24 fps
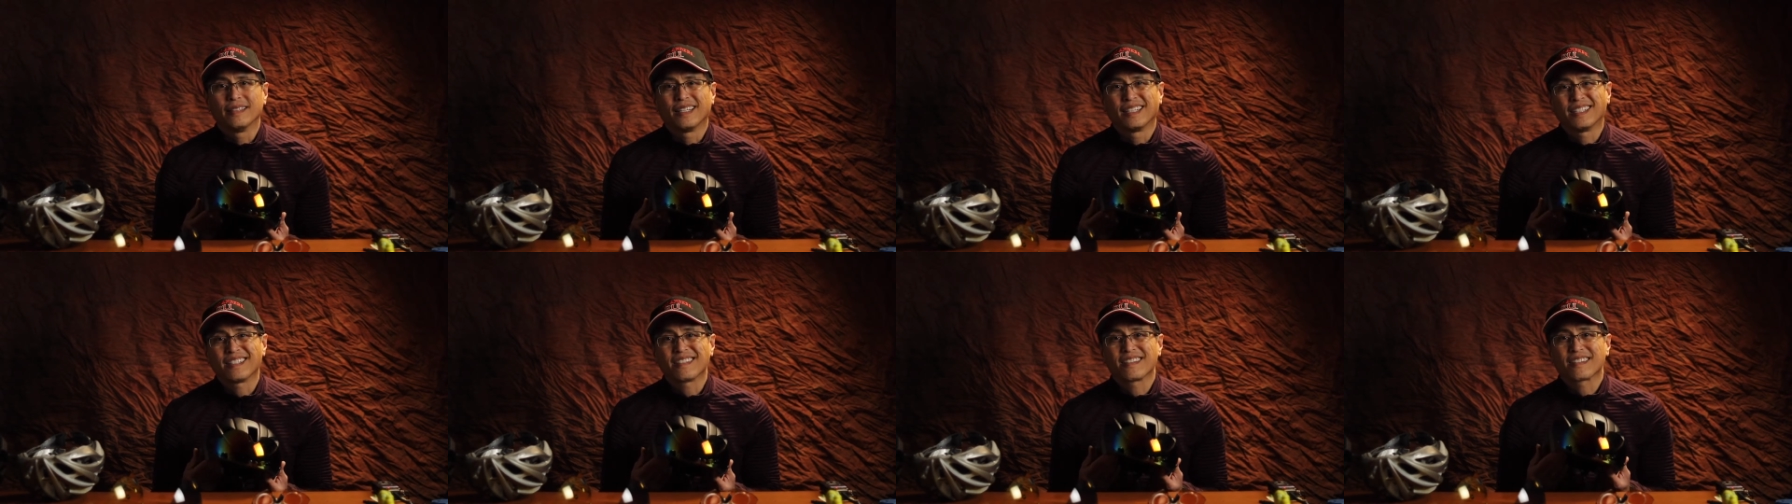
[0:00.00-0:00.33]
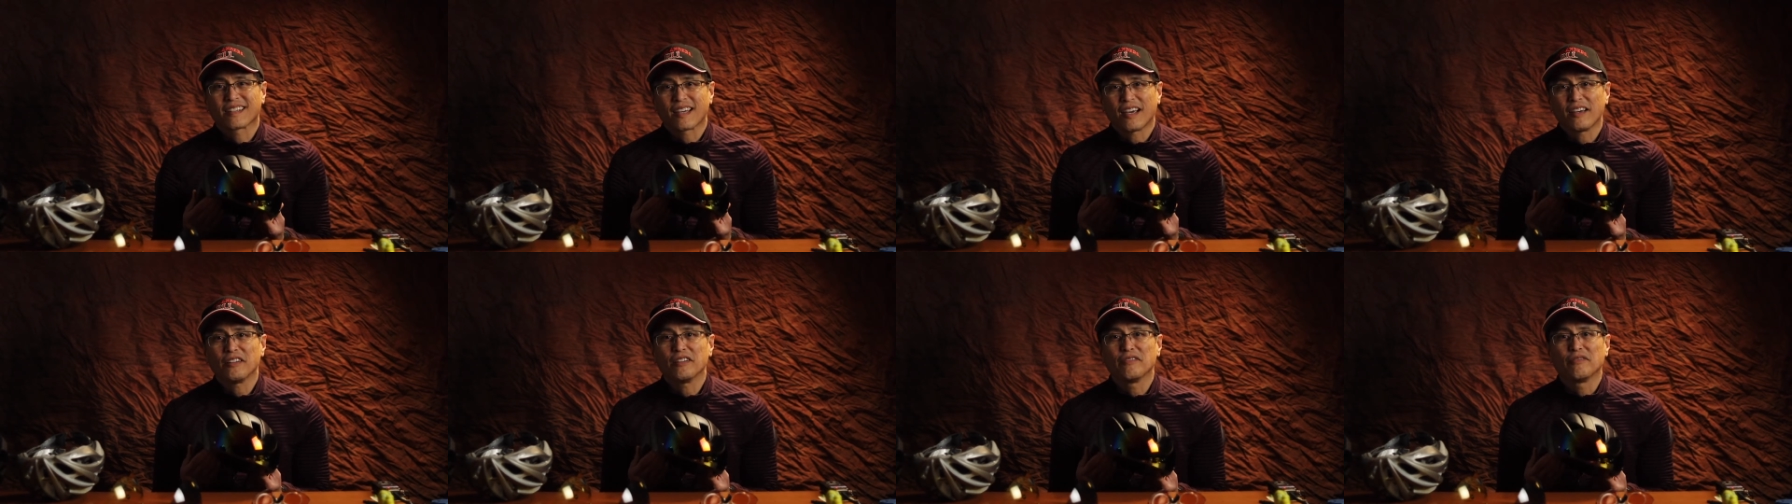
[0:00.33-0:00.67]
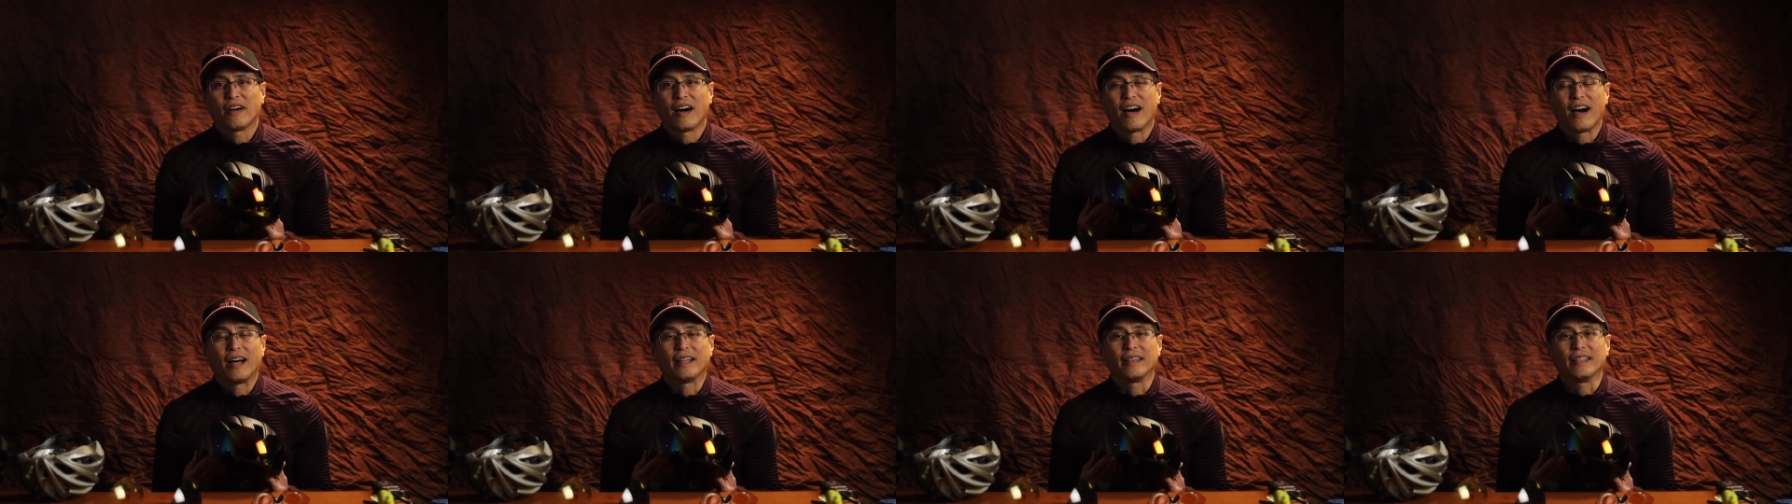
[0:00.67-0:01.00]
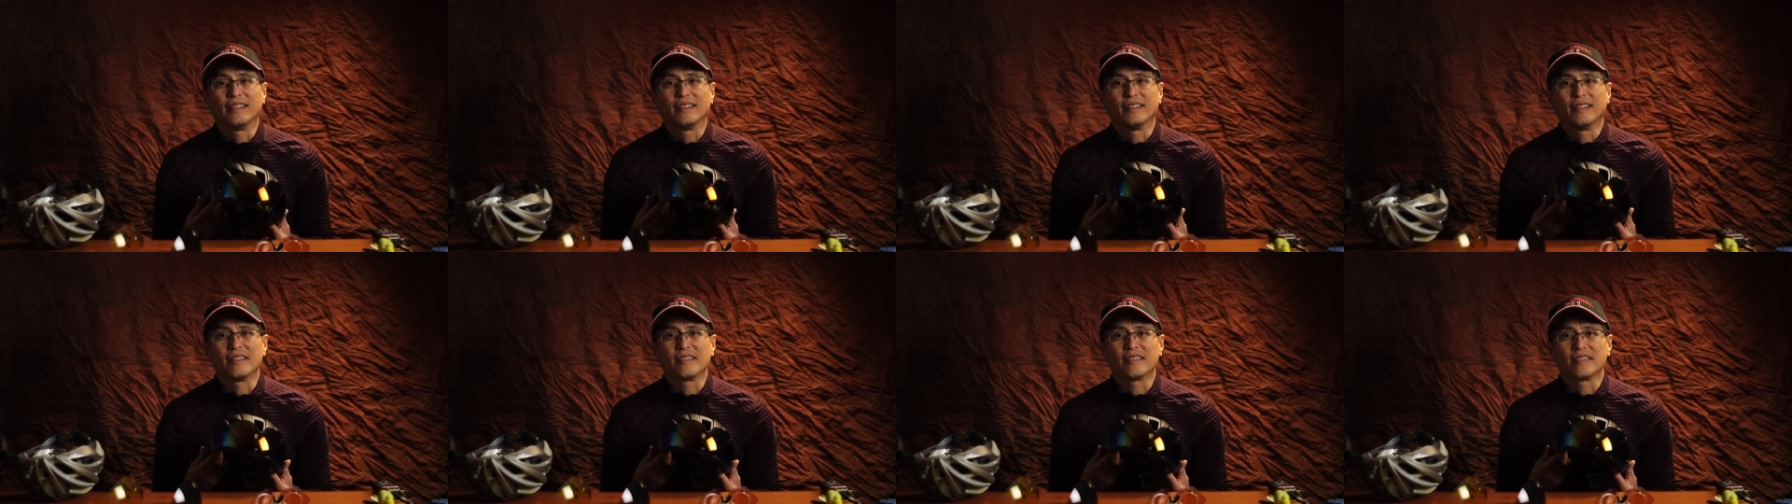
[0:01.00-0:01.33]
and it's kind of hot
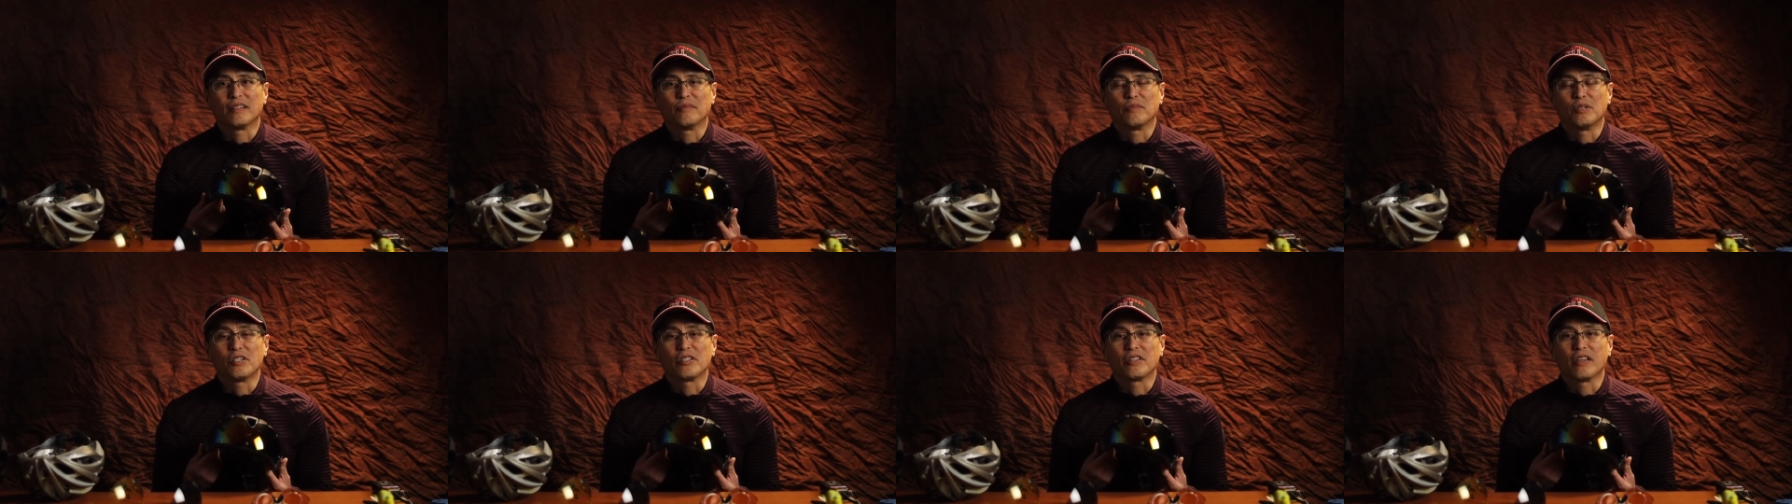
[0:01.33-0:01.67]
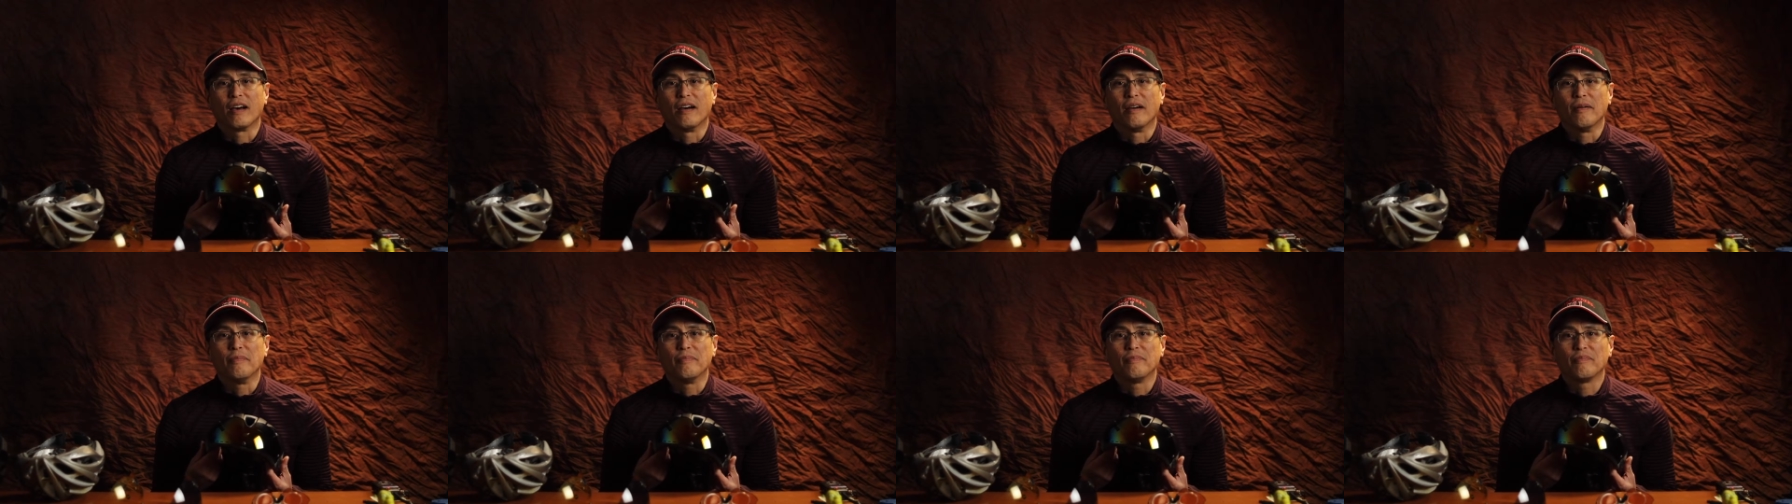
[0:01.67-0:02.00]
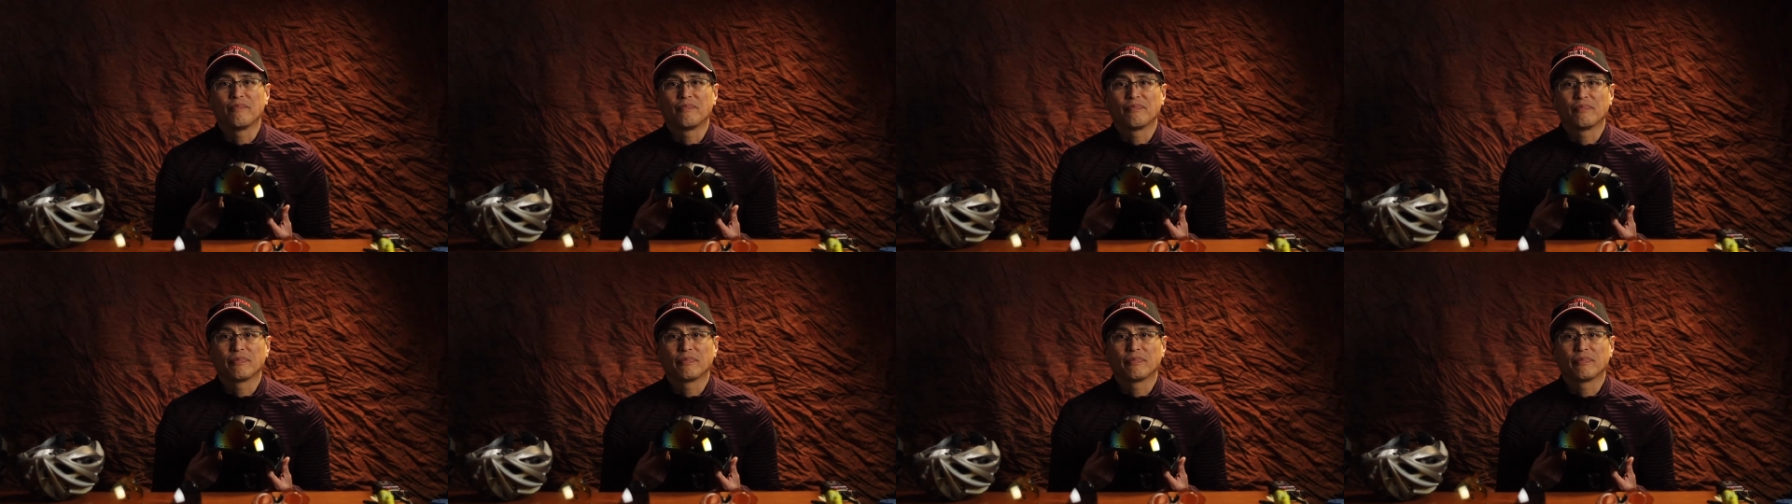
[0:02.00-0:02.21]
in the summertime.